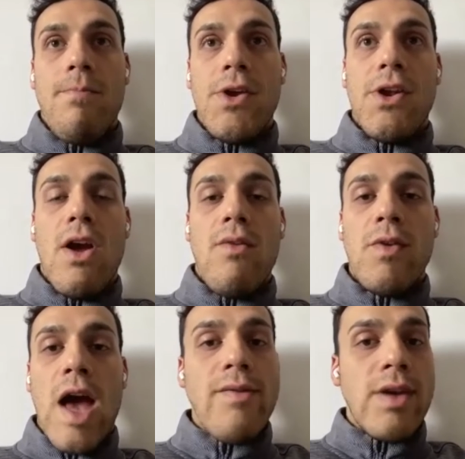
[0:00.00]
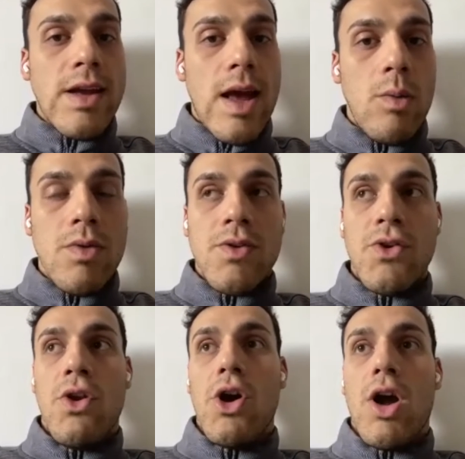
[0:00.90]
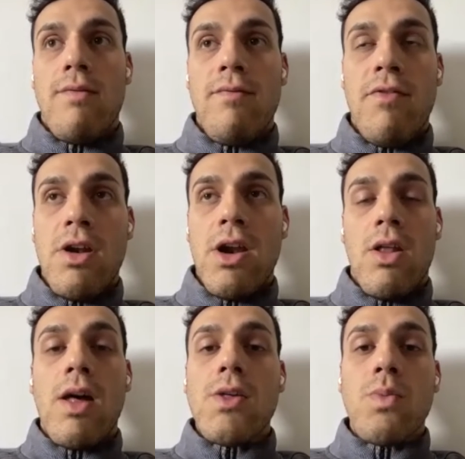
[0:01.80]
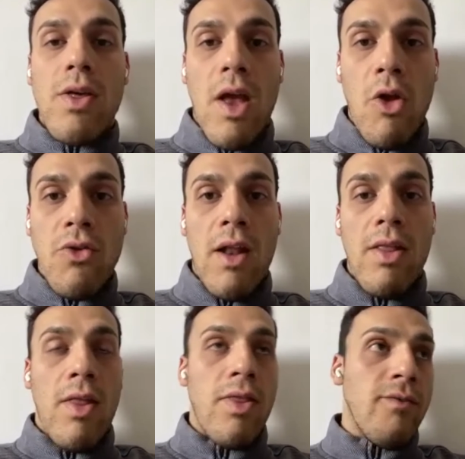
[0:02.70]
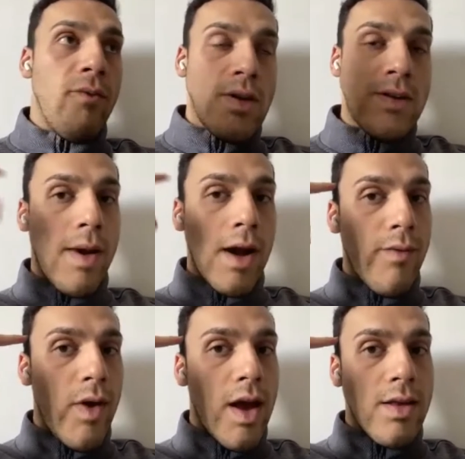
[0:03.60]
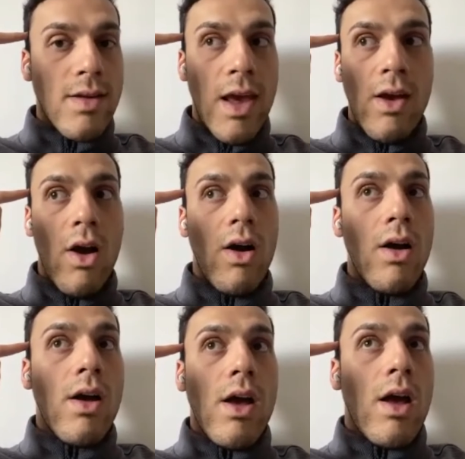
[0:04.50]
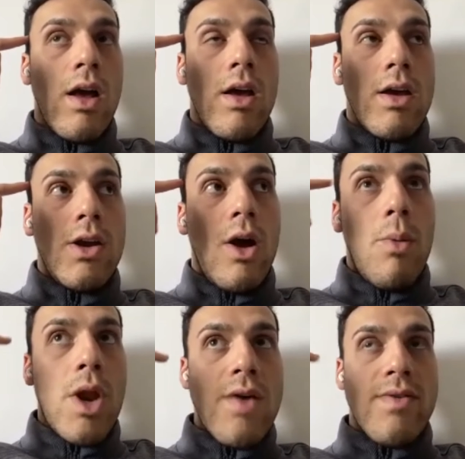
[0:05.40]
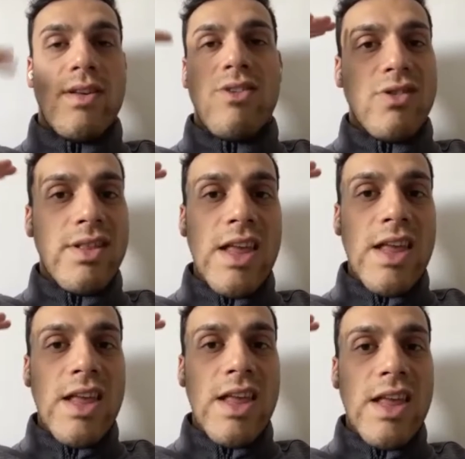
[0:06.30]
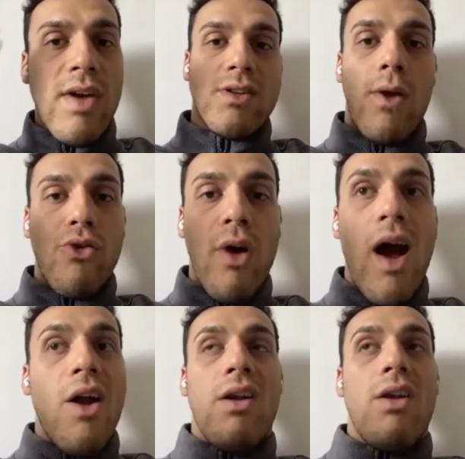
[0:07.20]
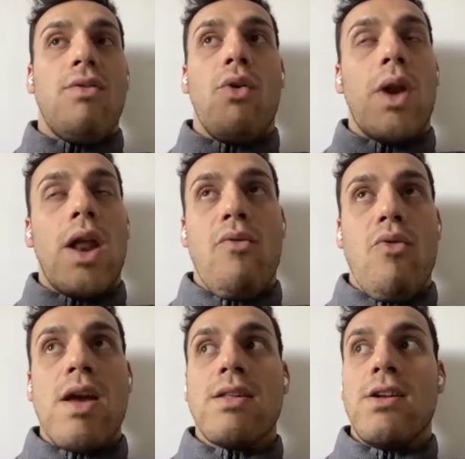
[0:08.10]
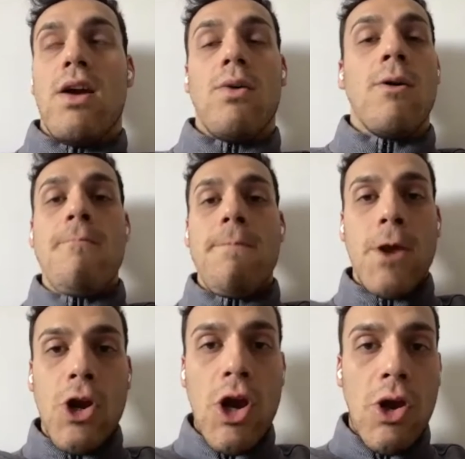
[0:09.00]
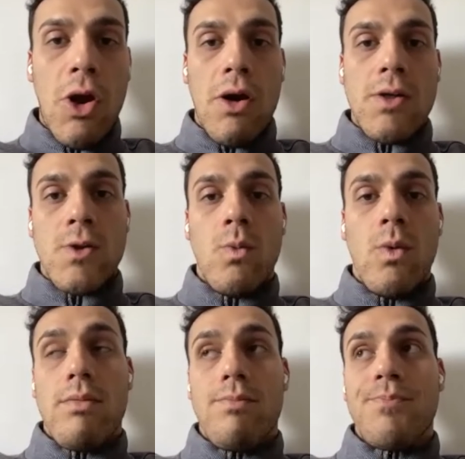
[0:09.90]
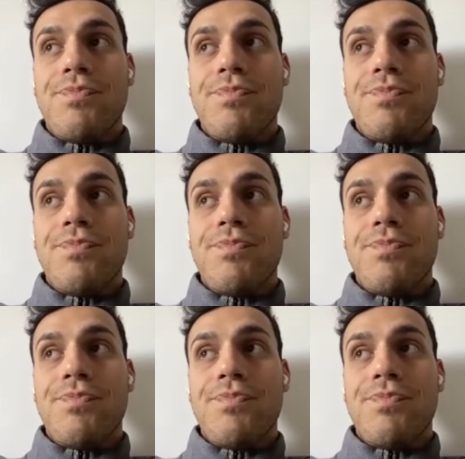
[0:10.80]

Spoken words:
If you're having doubts and you're not confident in that, and the voice in the back of your head saying, "Oh, I'm nervous. Let's just leave it. Let's just not try hard enough," or whatever it is. You're not going to swim well.